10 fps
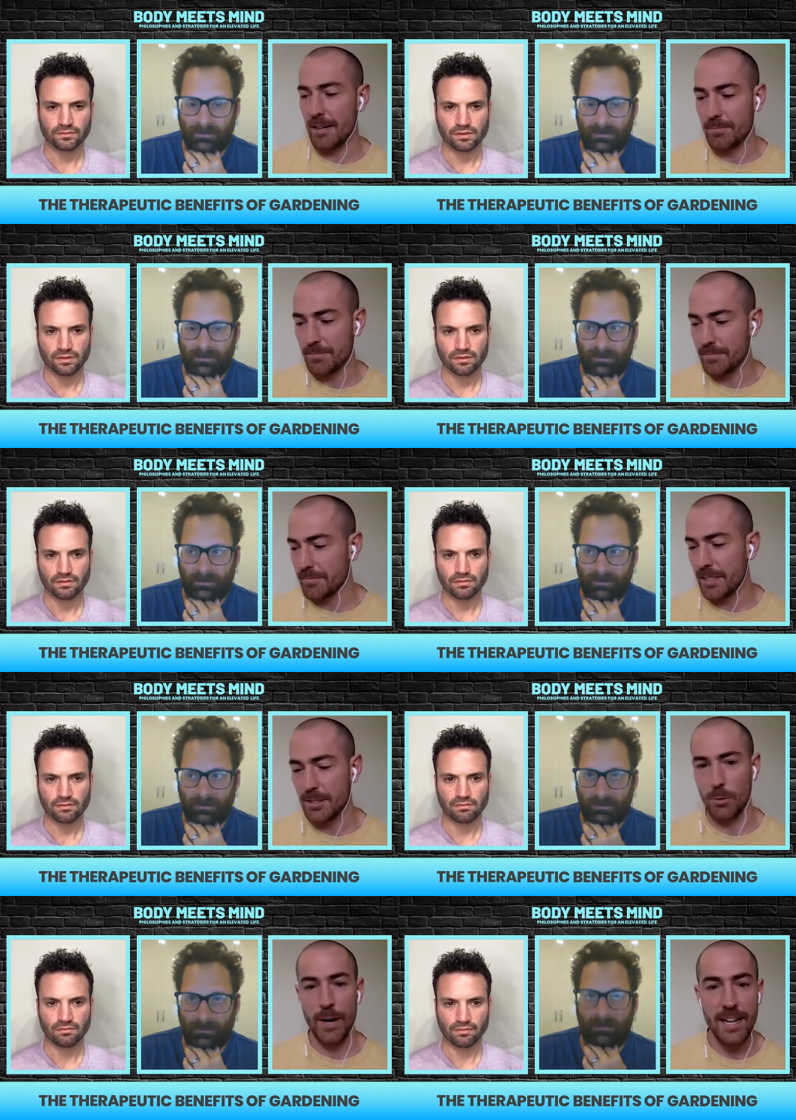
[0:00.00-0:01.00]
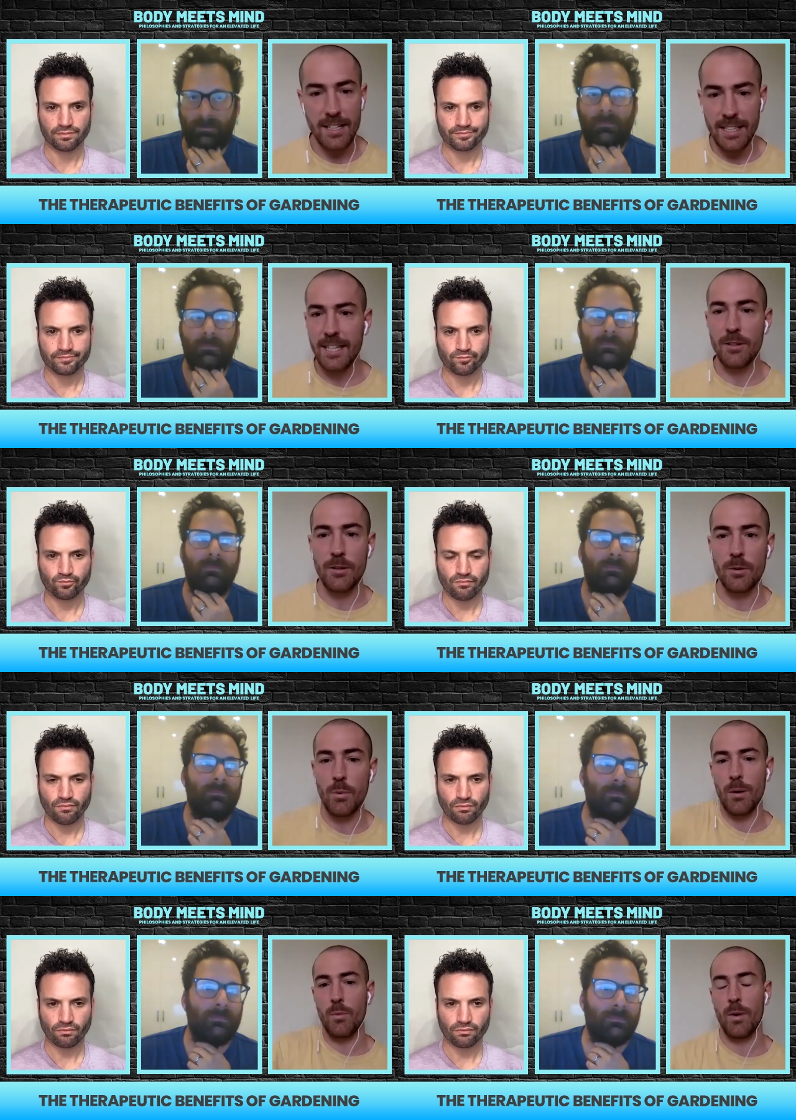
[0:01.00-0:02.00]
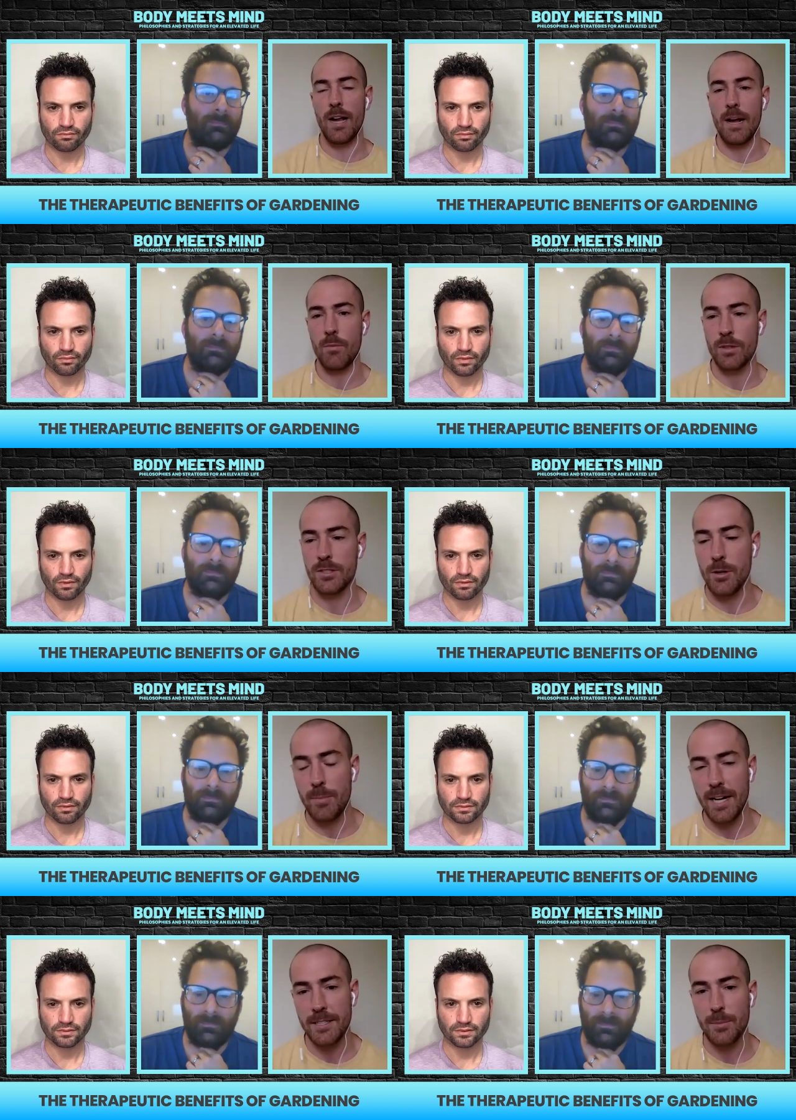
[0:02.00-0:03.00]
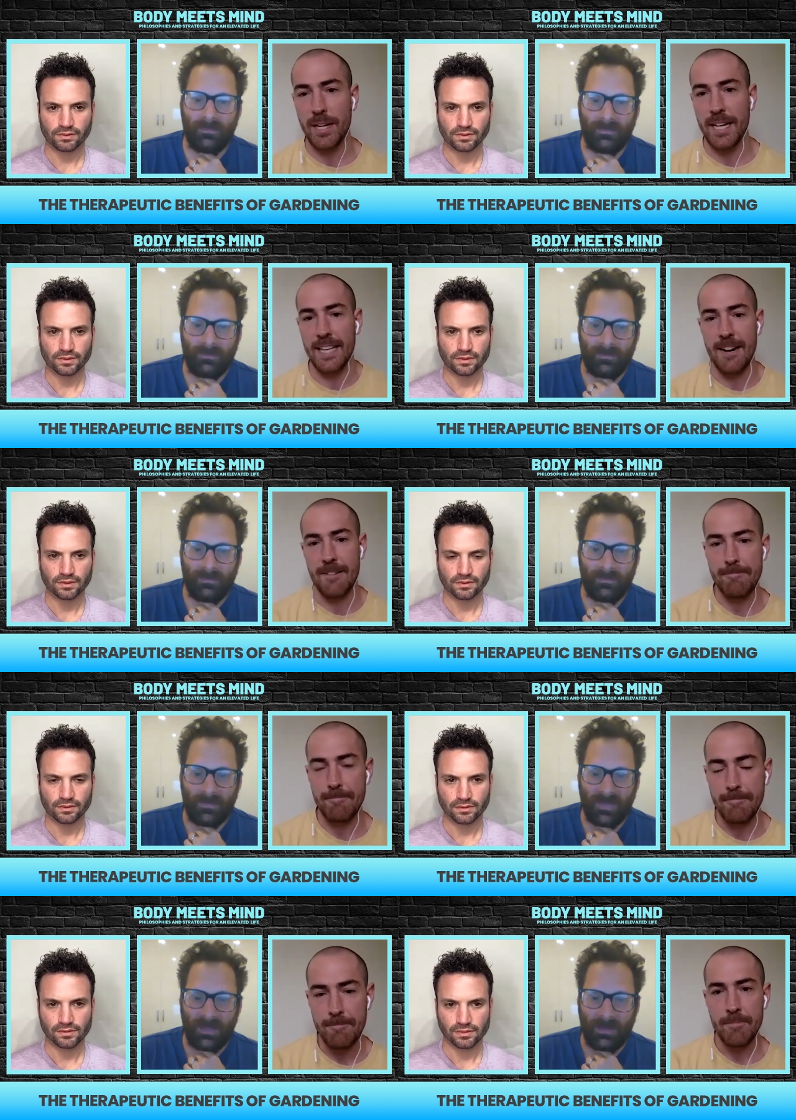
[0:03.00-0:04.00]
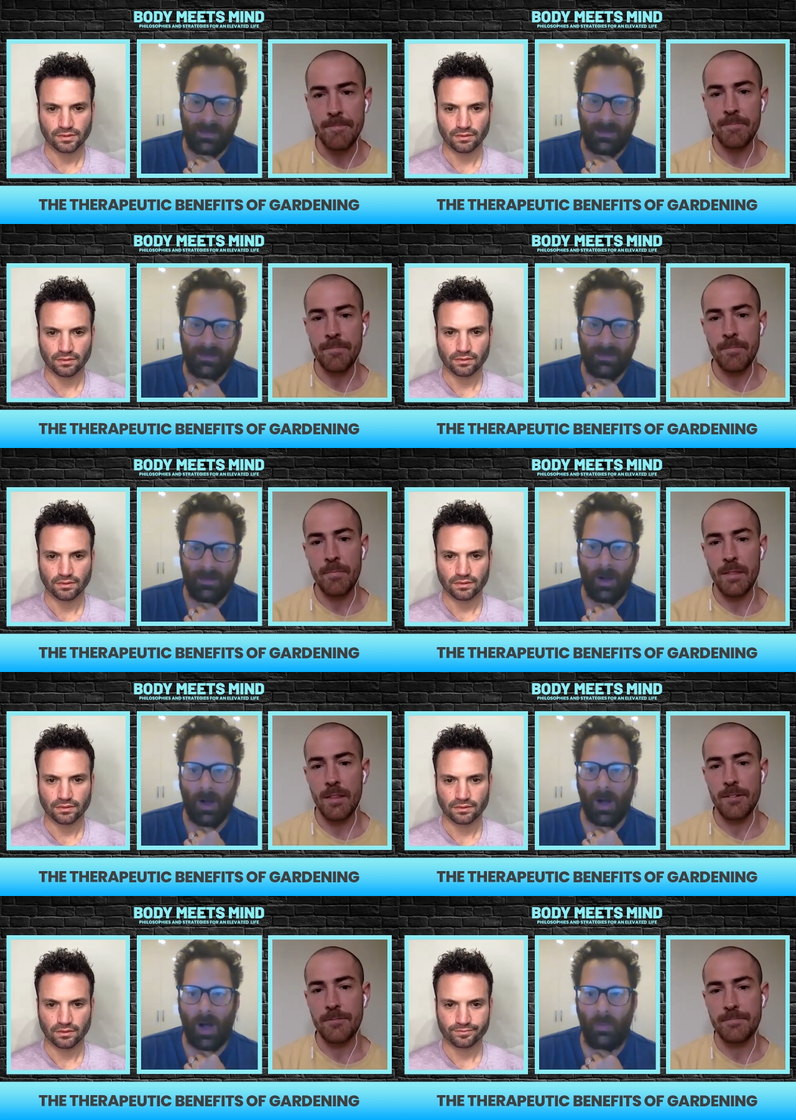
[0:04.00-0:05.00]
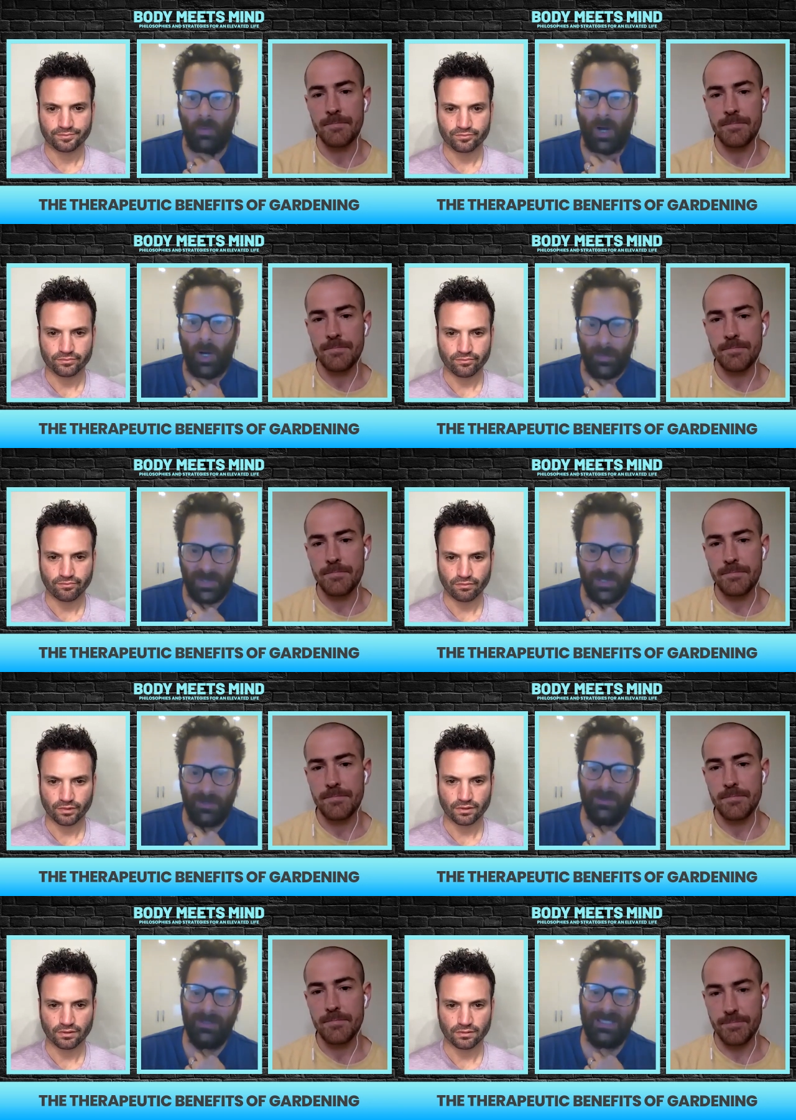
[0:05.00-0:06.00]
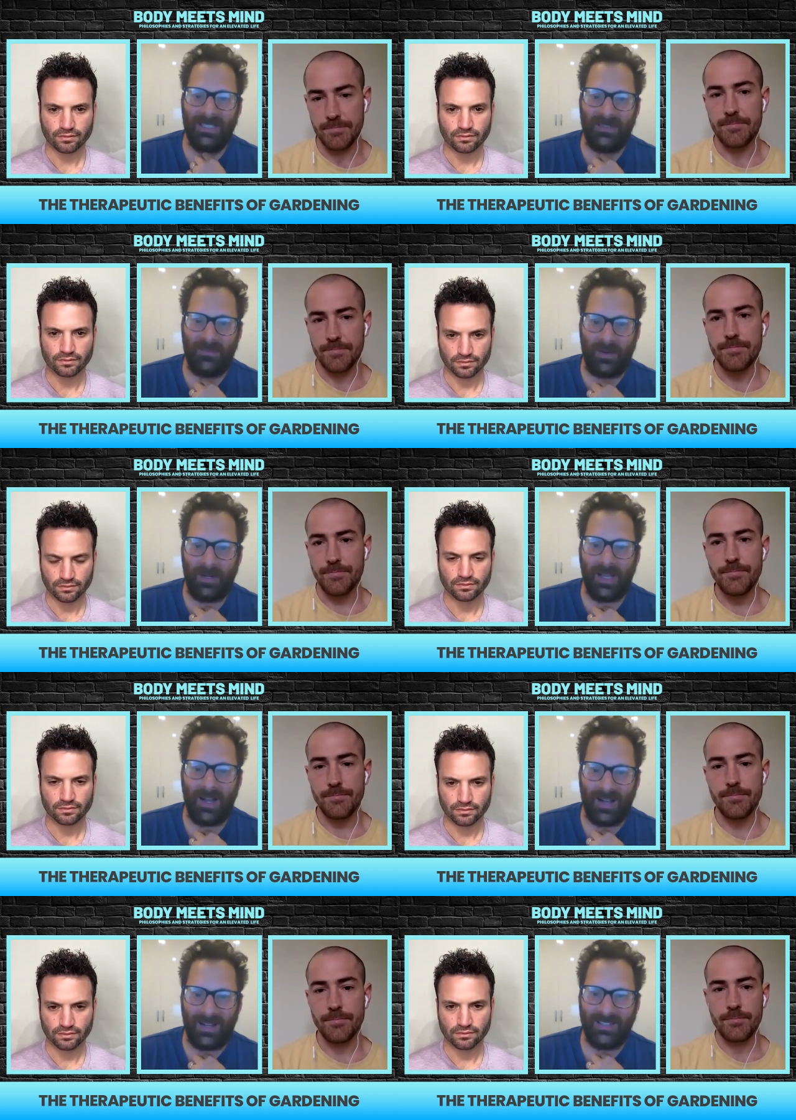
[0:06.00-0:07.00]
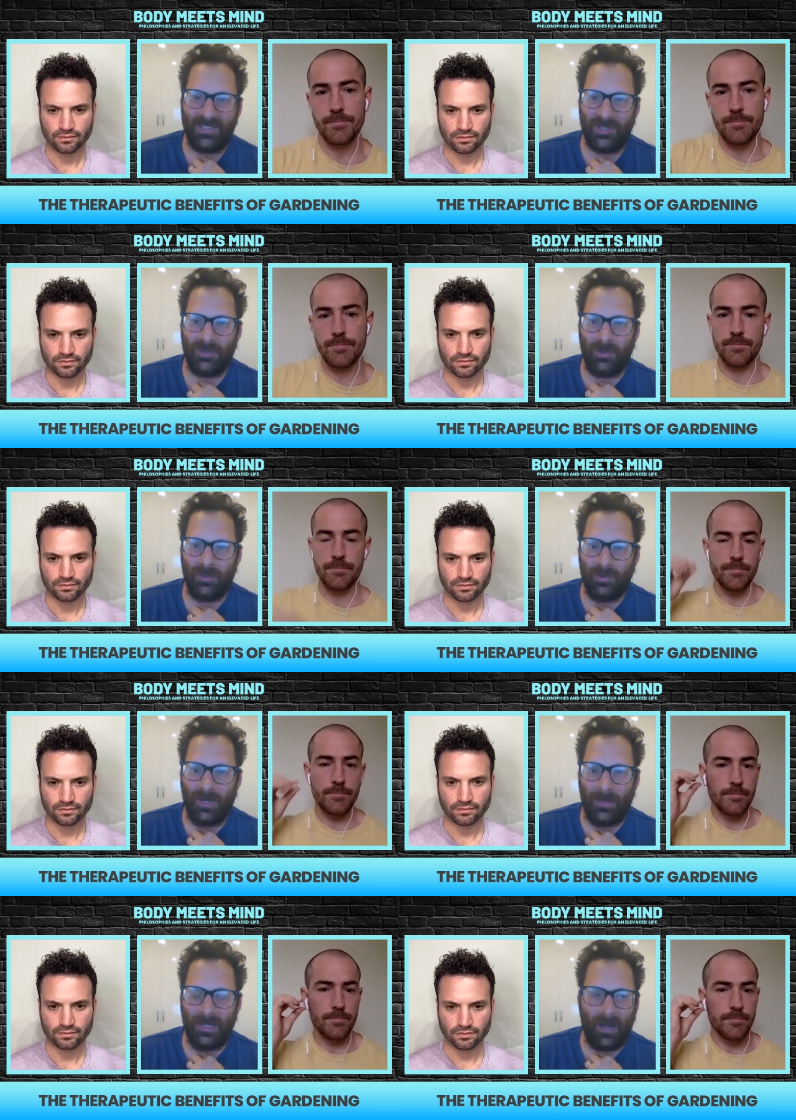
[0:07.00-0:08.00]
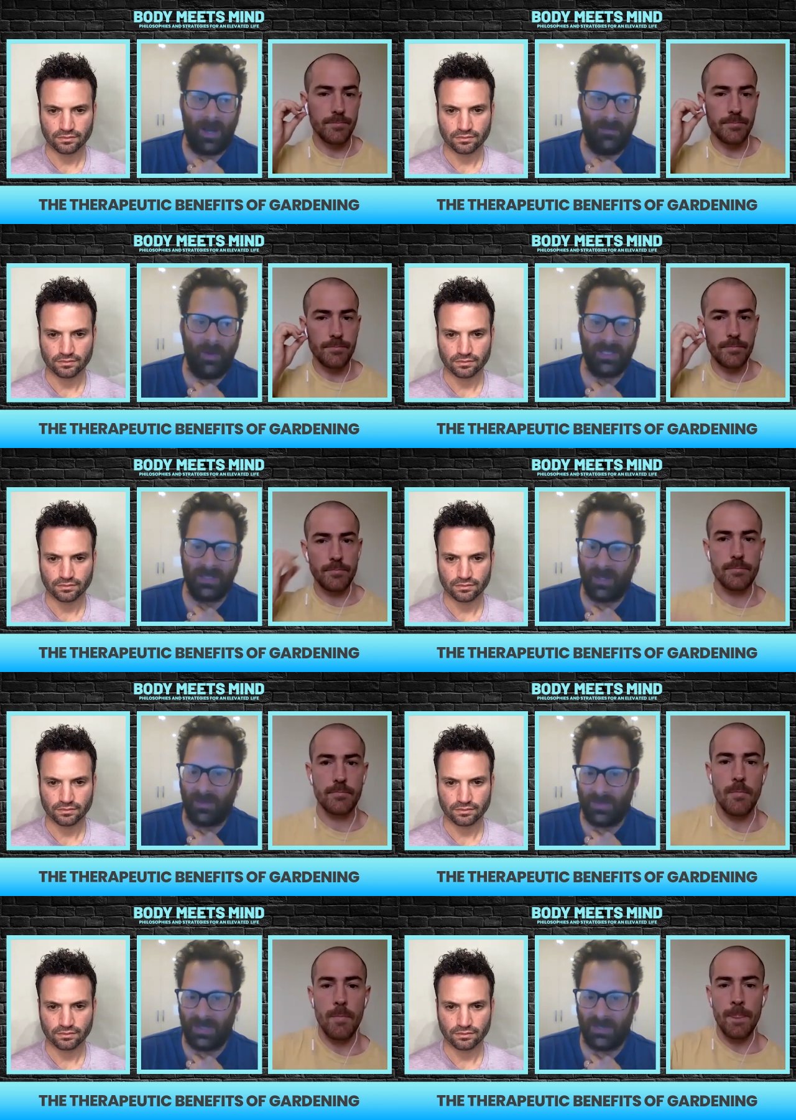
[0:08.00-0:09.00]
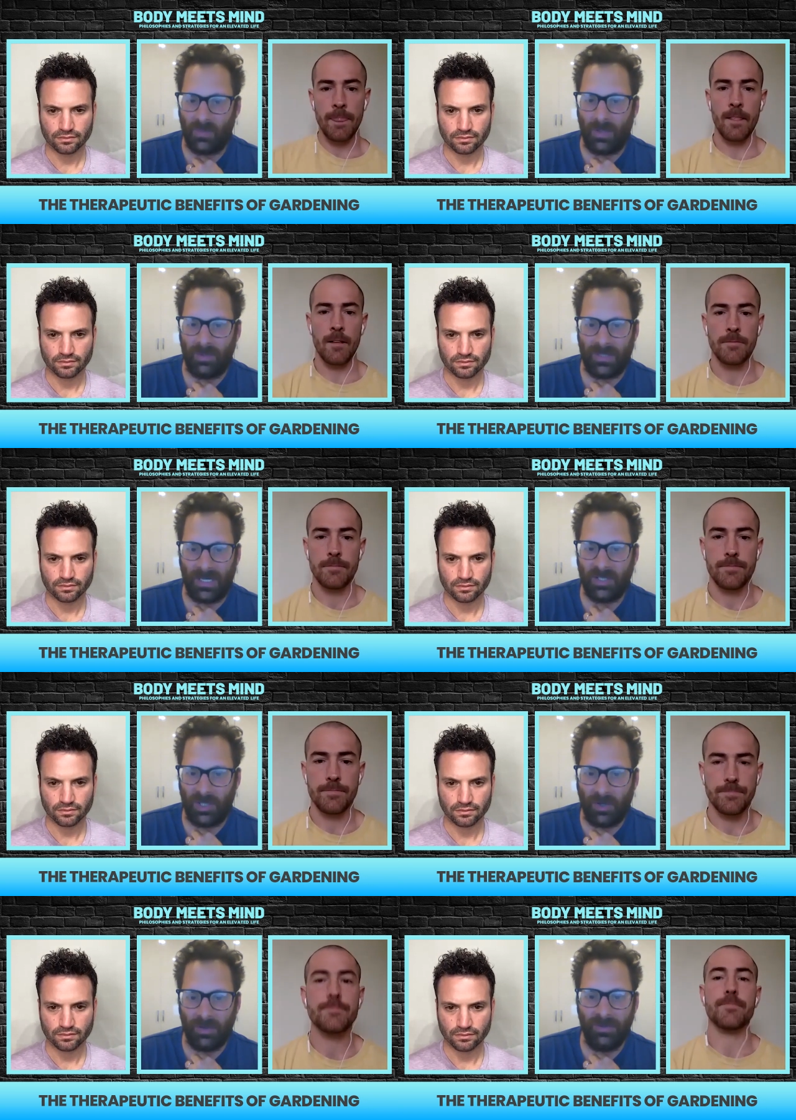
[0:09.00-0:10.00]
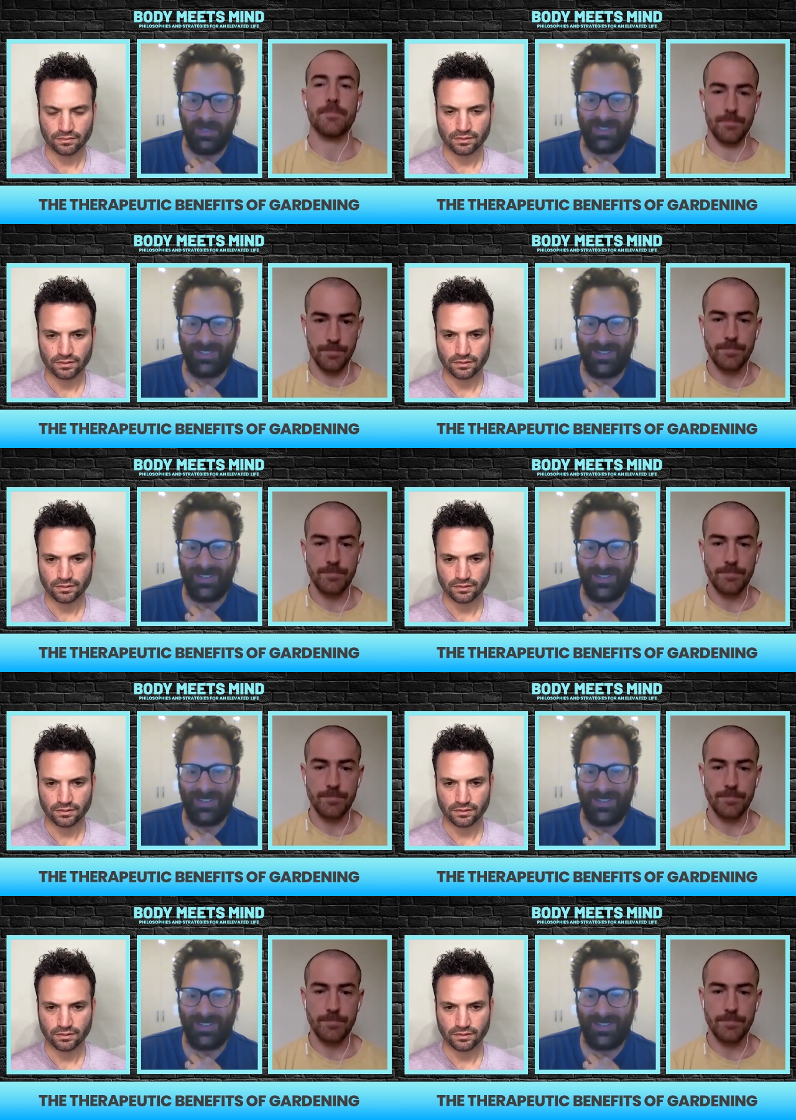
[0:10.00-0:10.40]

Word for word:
Speaker 1: um, directly, or what, what, what's your part to play in that?
Speaker 2: I would hope so. It's very hard to. I mean, I've worked in government as well and NGOs,